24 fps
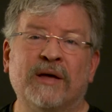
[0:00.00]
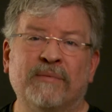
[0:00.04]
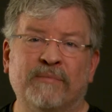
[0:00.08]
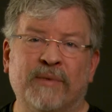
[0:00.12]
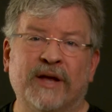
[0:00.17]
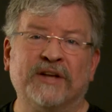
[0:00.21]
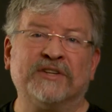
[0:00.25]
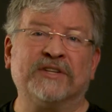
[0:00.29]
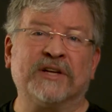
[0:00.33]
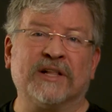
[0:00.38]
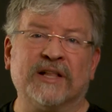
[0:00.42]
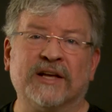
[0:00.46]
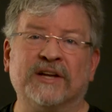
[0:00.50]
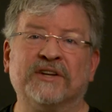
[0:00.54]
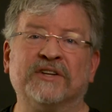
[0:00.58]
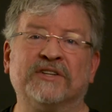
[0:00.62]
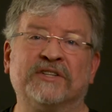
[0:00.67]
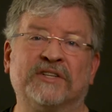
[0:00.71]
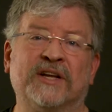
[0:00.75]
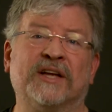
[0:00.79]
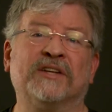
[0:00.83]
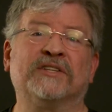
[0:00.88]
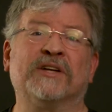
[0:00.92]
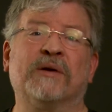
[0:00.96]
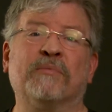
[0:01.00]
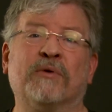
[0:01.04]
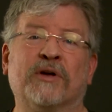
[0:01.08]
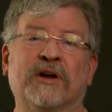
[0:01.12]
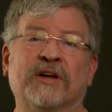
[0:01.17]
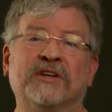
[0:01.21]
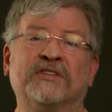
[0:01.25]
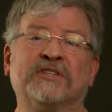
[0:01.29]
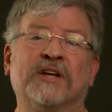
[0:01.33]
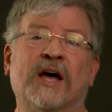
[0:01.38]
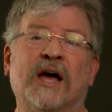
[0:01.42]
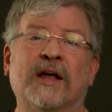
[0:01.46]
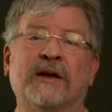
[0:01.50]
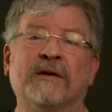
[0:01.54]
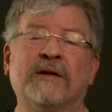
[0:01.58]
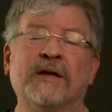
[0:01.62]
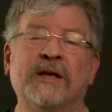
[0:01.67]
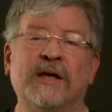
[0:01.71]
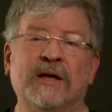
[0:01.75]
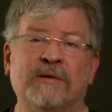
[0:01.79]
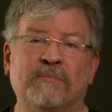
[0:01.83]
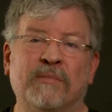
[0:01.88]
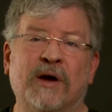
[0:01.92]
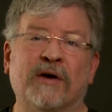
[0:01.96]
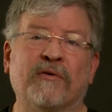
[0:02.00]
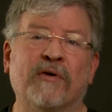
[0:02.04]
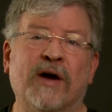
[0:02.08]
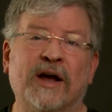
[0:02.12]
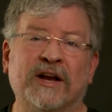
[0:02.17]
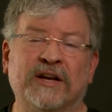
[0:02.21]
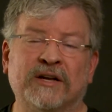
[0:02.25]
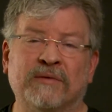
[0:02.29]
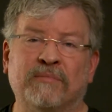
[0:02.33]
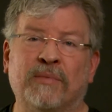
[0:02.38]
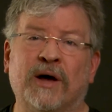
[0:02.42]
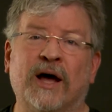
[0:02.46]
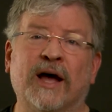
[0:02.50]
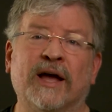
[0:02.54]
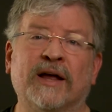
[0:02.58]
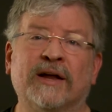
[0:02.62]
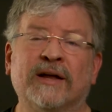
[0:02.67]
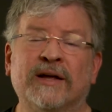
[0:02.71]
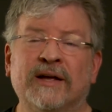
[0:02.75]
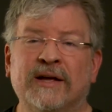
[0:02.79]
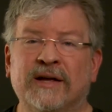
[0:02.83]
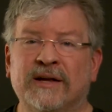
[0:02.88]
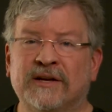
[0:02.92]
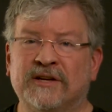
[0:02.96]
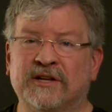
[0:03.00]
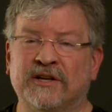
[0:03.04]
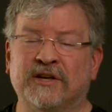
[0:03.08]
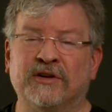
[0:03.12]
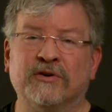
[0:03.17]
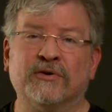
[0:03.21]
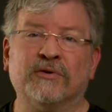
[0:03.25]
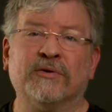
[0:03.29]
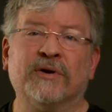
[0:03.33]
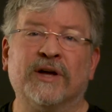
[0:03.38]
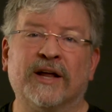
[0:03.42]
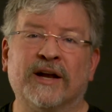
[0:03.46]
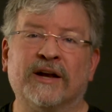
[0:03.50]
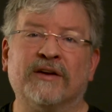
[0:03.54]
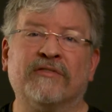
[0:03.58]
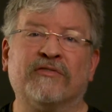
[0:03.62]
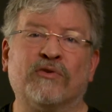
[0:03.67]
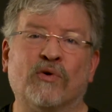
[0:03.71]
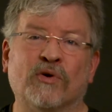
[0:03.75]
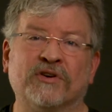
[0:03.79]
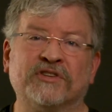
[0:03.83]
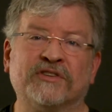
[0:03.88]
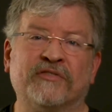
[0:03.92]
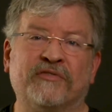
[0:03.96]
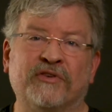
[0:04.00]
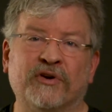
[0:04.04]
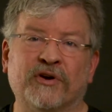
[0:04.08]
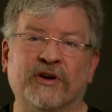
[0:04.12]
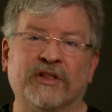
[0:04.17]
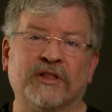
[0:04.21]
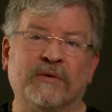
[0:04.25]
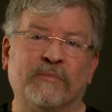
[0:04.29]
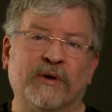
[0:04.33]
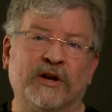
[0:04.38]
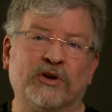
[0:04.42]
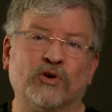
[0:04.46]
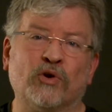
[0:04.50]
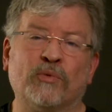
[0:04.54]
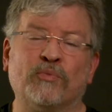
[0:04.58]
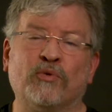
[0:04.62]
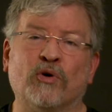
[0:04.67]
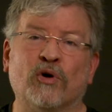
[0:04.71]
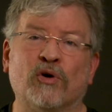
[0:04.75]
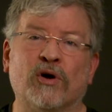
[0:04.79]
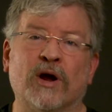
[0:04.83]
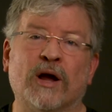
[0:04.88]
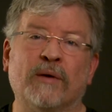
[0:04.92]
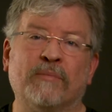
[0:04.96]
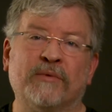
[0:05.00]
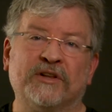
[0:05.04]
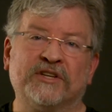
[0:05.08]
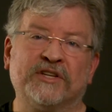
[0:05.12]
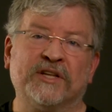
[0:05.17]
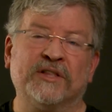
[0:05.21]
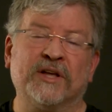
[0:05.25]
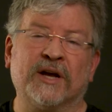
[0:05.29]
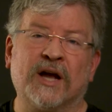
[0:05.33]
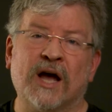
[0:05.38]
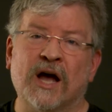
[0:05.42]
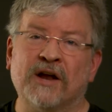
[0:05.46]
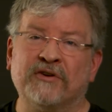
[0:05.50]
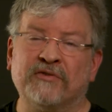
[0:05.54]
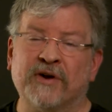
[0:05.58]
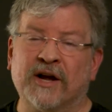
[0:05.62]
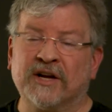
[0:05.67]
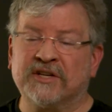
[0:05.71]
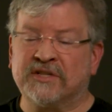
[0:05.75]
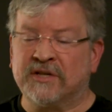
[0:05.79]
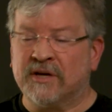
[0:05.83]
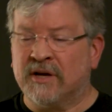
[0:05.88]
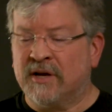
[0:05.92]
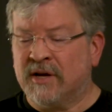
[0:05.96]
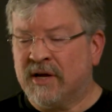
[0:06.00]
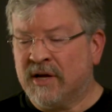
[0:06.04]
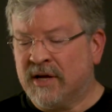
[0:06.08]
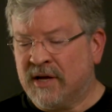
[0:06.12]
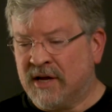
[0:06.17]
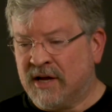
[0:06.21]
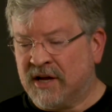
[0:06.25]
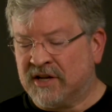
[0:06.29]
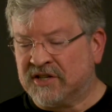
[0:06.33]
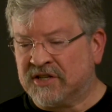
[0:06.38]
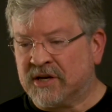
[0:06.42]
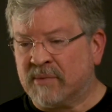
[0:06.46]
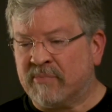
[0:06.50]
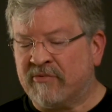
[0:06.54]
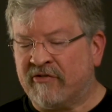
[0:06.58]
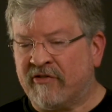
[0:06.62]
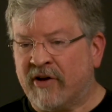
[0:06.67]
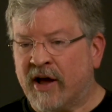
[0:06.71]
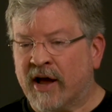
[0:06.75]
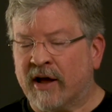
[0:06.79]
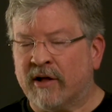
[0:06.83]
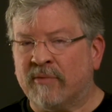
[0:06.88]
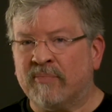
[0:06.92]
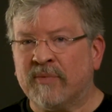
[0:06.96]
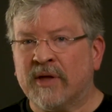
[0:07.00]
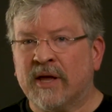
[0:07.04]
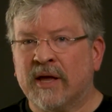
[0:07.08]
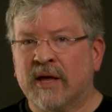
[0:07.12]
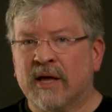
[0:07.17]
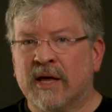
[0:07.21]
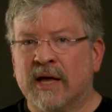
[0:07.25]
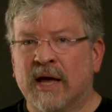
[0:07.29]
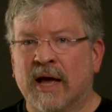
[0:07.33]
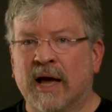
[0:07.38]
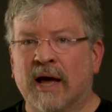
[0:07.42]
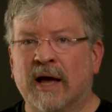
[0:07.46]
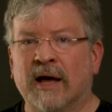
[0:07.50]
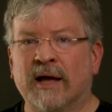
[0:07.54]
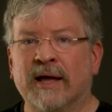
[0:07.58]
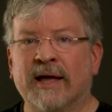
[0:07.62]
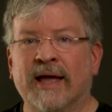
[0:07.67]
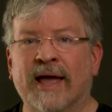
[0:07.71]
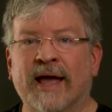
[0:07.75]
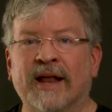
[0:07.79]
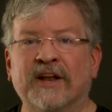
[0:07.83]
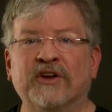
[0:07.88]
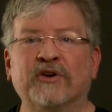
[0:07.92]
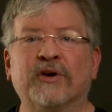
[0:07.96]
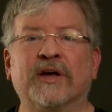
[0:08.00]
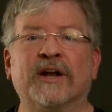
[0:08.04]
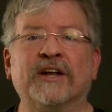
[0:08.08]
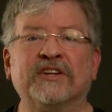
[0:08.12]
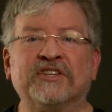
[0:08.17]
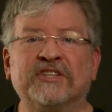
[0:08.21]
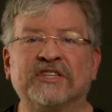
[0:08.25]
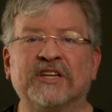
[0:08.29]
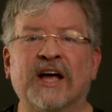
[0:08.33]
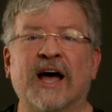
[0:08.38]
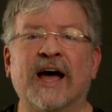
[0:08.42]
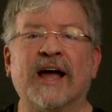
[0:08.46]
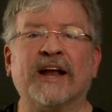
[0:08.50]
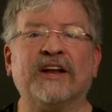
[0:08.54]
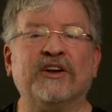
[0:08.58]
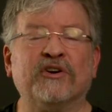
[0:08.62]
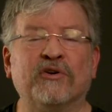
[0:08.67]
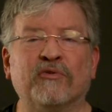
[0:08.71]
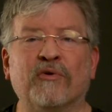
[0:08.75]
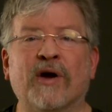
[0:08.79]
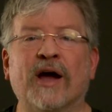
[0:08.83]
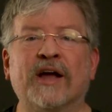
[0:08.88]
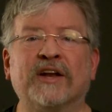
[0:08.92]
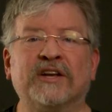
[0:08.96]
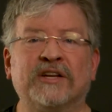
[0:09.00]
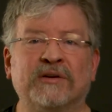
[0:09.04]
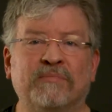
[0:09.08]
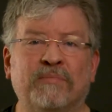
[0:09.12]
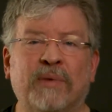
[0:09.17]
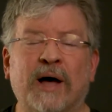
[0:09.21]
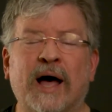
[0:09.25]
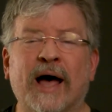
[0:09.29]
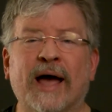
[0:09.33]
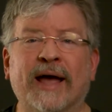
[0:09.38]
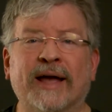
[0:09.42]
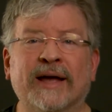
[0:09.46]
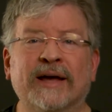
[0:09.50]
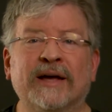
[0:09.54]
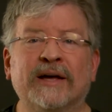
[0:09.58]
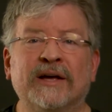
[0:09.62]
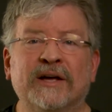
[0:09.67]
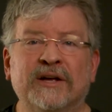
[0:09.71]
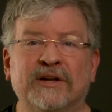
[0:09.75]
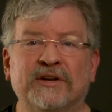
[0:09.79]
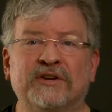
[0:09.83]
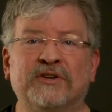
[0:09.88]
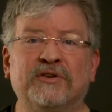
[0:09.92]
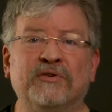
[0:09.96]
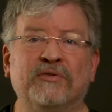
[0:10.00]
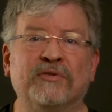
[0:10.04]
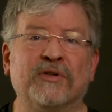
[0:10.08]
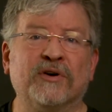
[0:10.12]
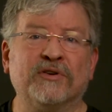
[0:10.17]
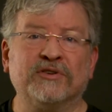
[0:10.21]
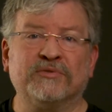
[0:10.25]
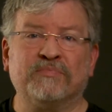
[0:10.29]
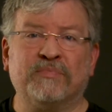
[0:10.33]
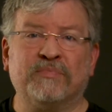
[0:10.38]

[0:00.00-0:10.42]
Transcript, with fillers: Basically, it just says I'm going to assign my right to buy to you, and of course, if you're in the mentor program, it's in the contracts uh, zip file, uh, and you can assign your right to buy to those